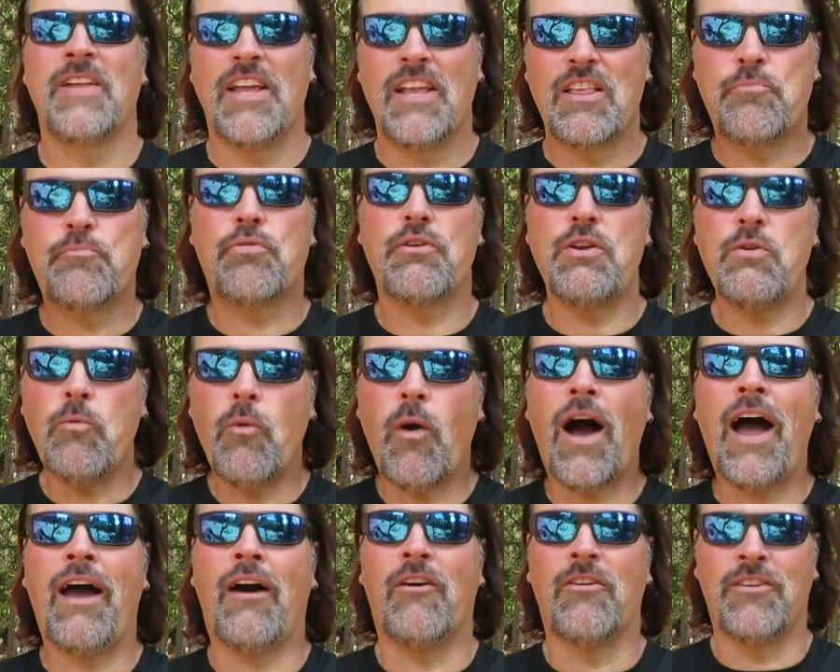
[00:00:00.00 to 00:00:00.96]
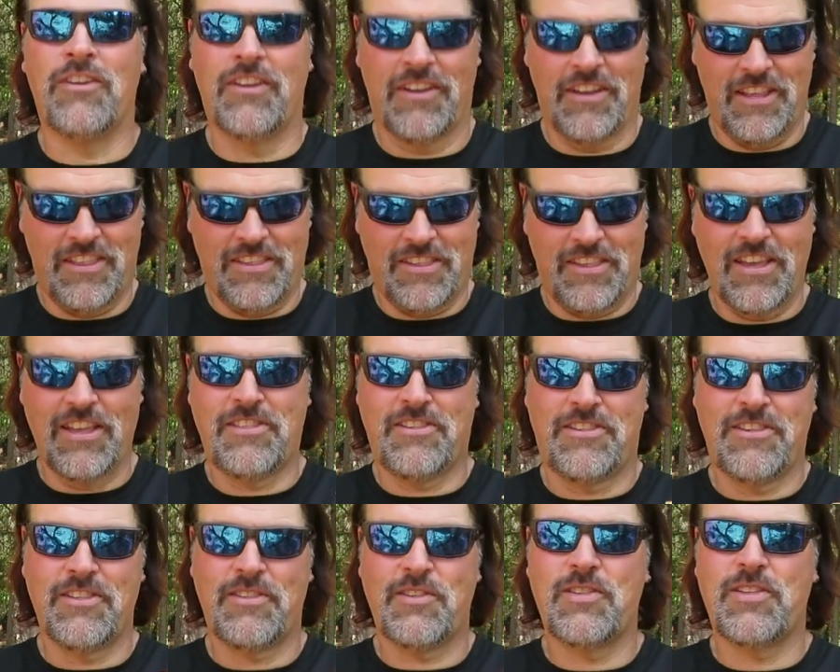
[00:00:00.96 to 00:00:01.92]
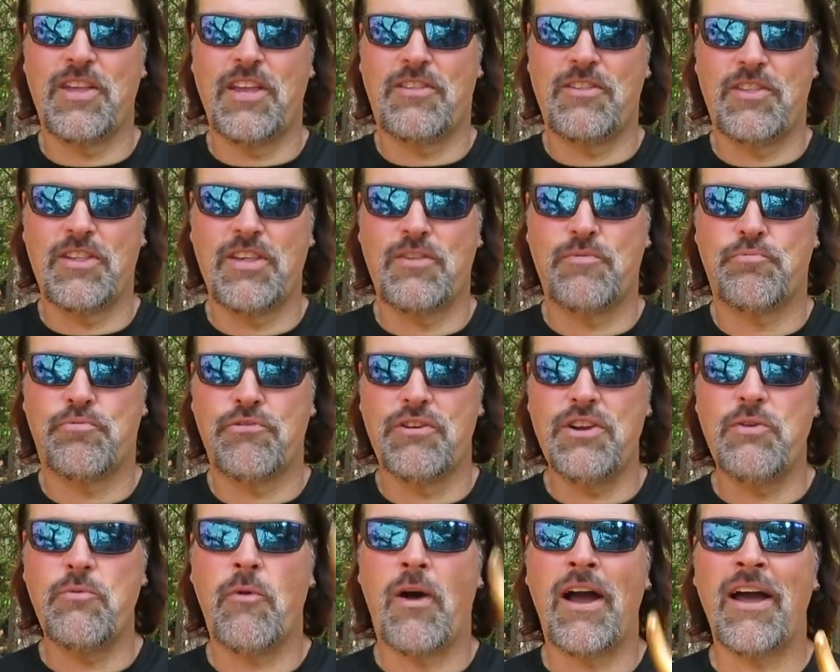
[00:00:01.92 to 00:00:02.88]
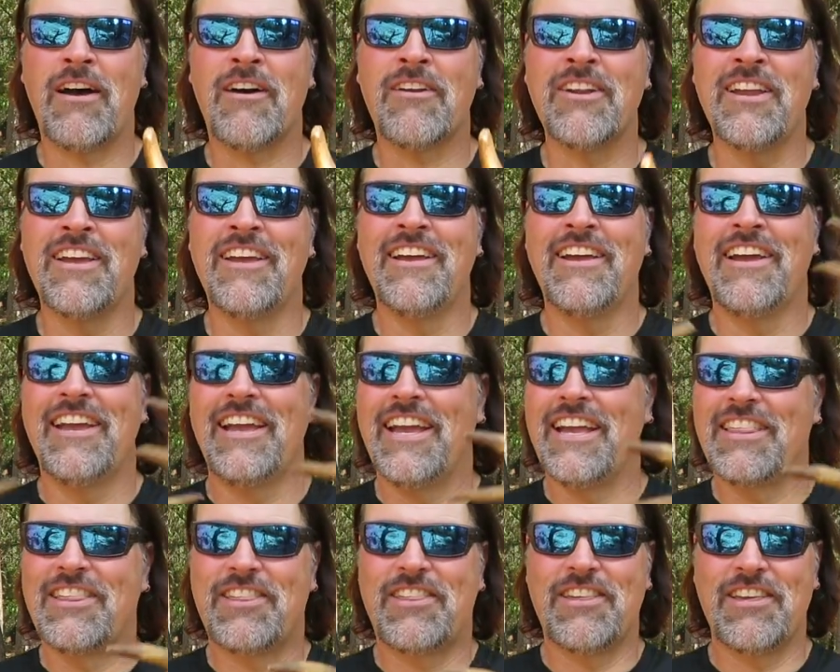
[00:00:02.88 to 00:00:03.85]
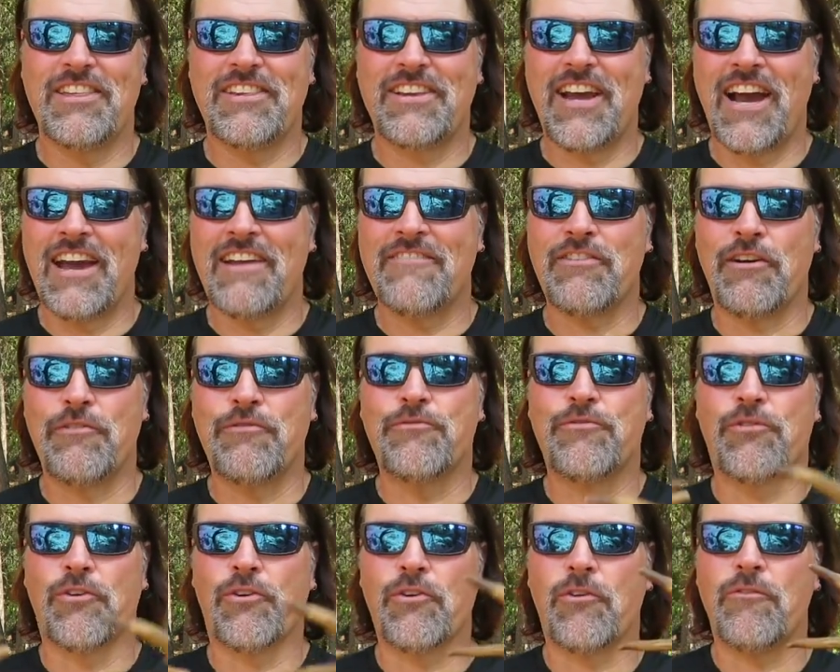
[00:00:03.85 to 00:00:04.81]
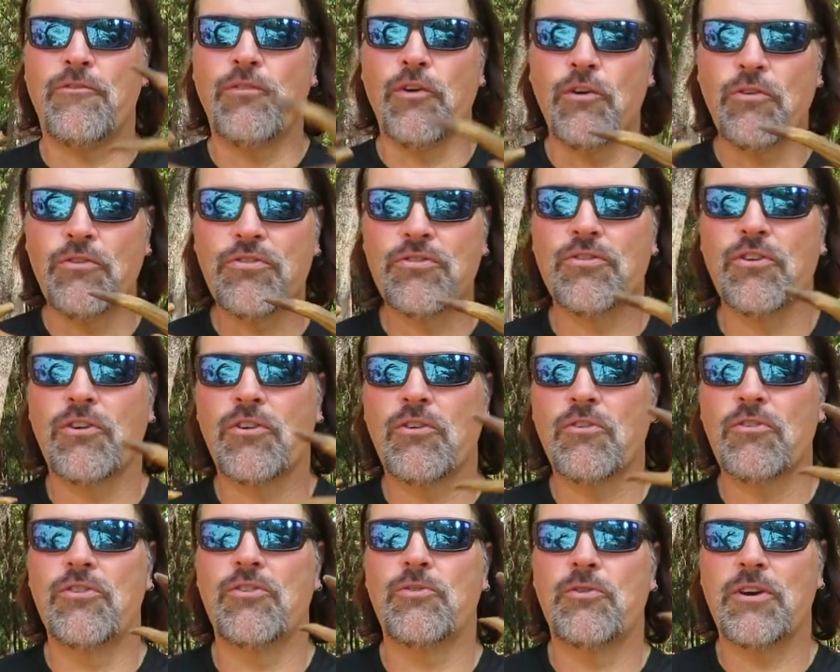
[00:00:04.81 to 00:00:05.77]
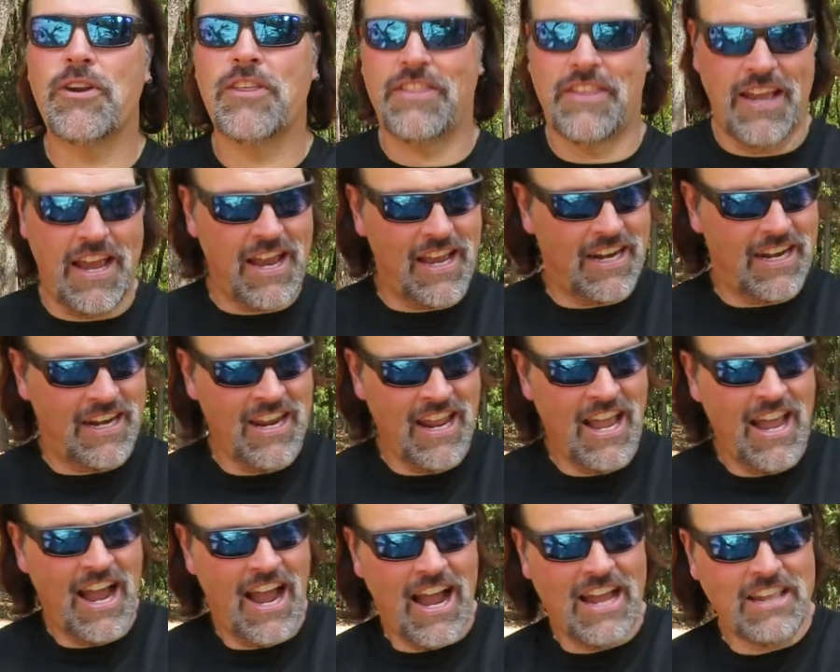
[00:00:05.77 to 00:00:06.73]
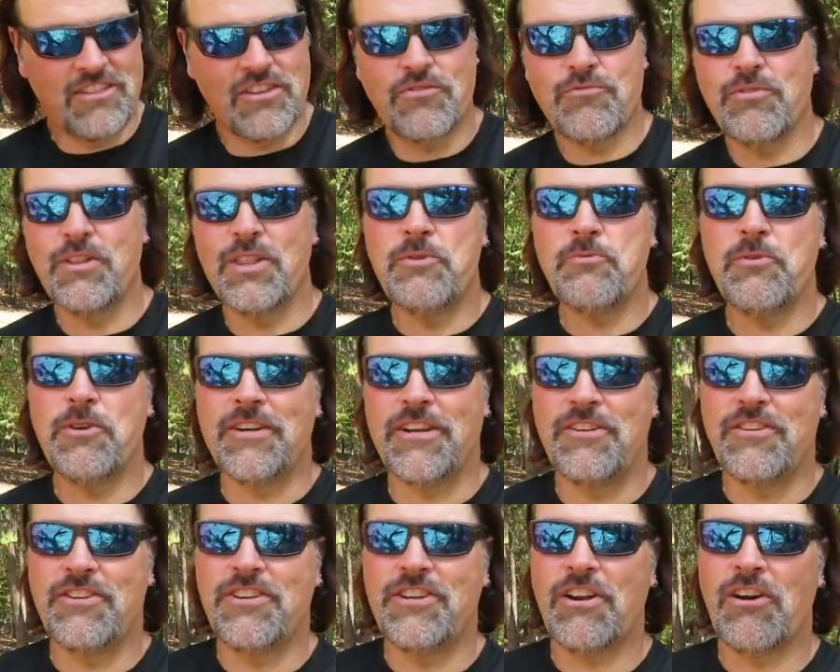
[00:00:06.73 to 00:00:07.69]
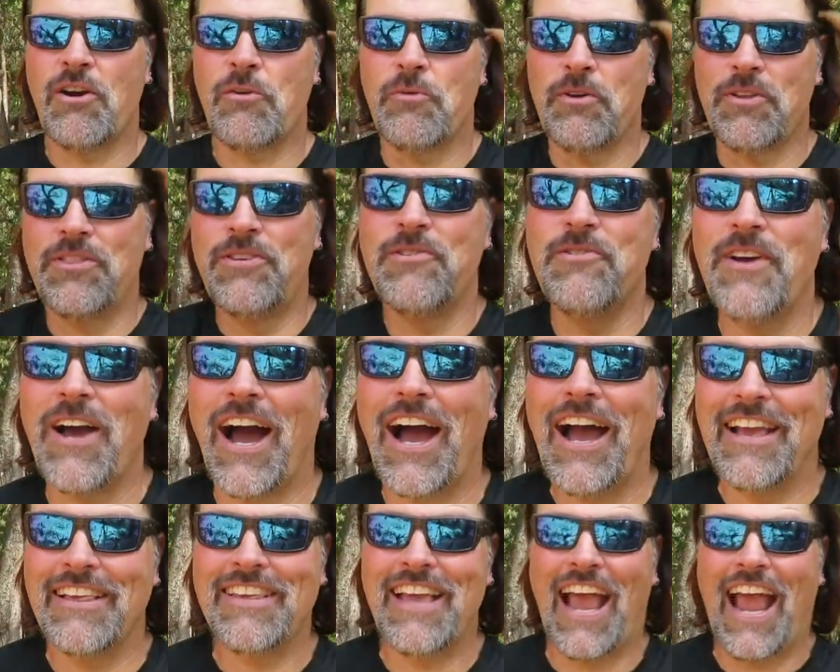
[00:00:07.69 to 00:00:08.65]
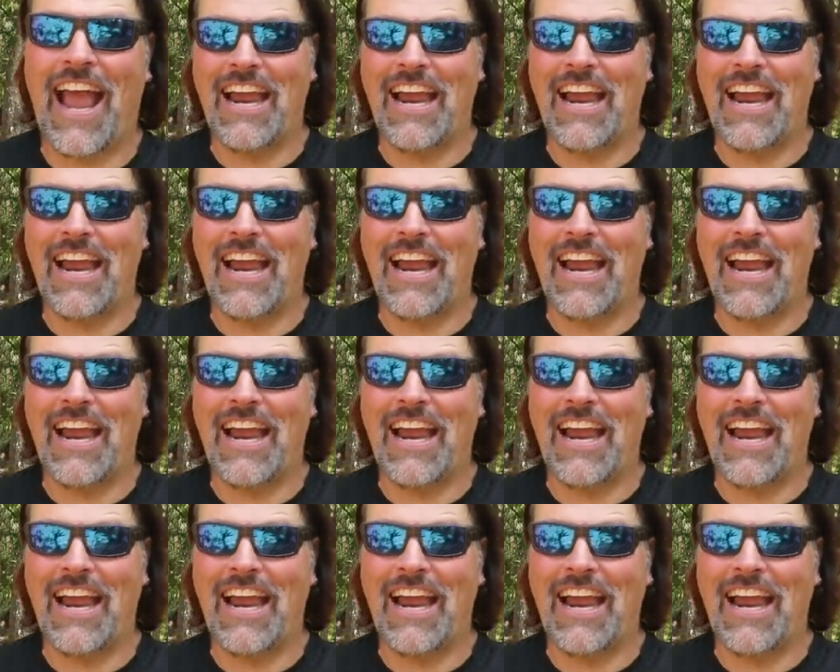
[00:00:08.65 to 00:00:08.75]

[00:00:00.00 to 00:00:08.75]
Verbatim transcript: It's pretty wild. It's just pretty wild. It's just kind of a full circle sort of thing, and I just really wanted to share it with you guys.